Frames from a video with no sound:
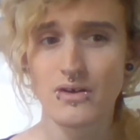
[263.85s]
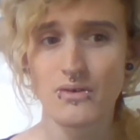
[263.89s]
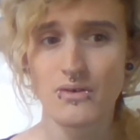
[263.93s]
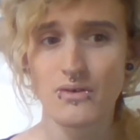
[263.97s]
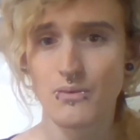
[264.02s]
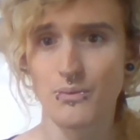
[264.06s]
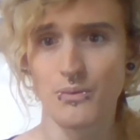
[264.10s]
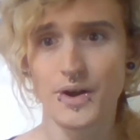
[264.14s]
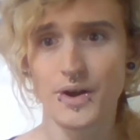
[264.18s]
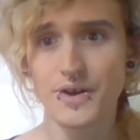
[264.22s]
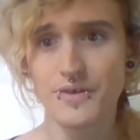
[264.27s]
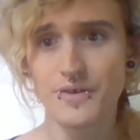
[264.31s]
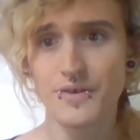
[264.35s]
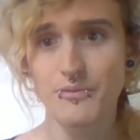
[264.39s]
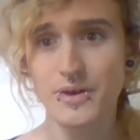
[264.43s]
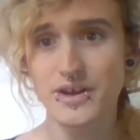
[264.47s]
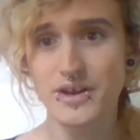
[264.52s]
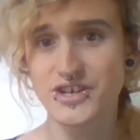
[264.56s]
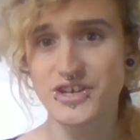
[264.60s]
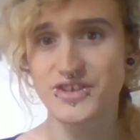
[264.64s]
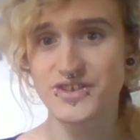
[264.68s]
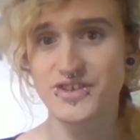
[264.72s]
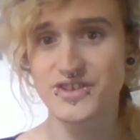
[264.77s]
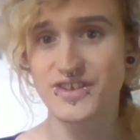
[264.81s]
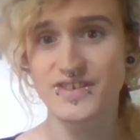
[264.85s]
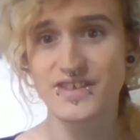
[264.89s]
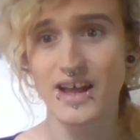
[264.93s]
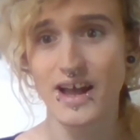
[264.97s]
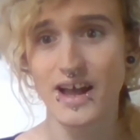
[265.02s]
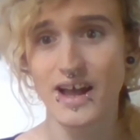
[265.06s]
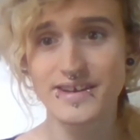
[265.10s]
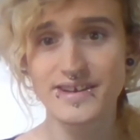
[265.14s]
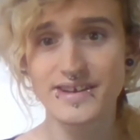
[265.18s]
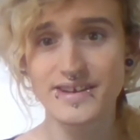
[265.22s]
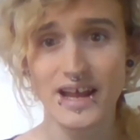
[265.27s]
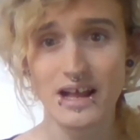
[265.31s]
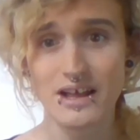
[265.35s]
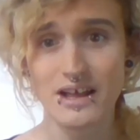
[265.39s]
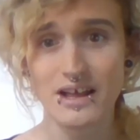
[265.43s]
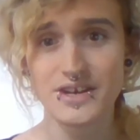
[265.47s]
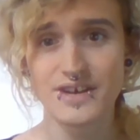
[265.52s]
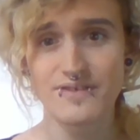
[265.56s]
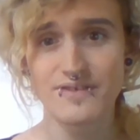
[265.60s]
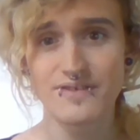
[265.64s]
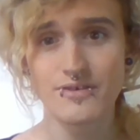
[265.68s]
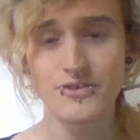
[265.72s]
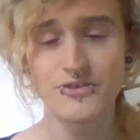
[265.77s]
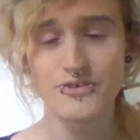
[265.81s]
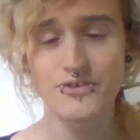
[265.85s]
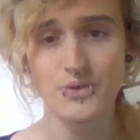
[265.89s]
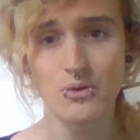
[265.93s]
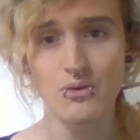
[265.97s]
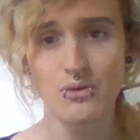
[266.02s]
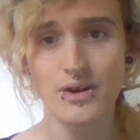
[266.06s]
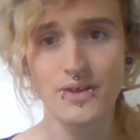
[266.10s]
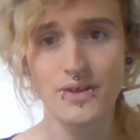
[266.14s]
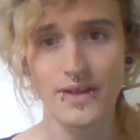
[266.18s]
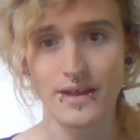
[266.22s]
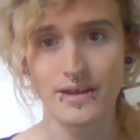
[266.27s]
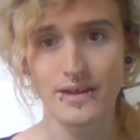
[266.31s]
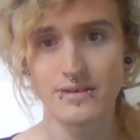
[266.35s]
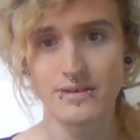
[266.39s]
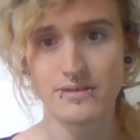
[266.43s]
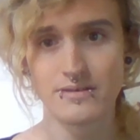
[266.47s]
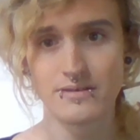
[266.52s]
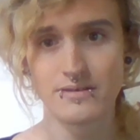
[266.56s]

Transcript: what if we just decide to tell a different story then?